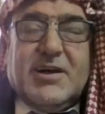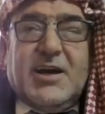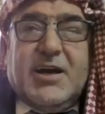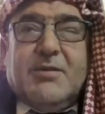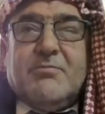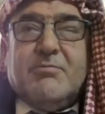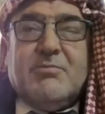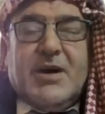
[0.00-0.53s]
I
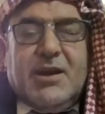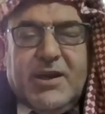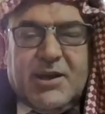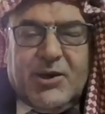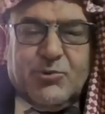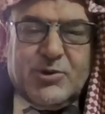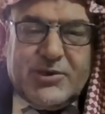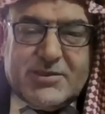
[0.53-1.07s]
am a
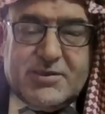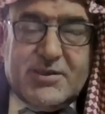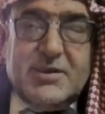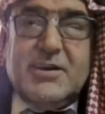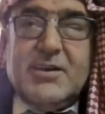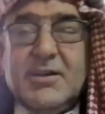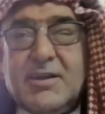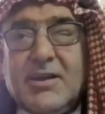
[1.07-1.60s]
linguist,
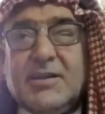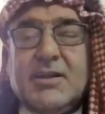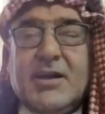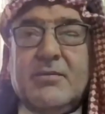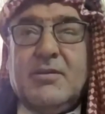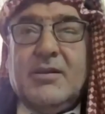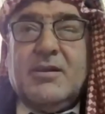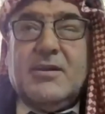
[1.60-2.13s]
and
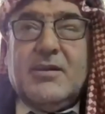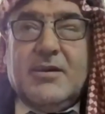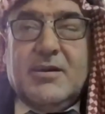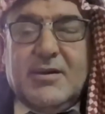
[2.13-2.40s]
I'll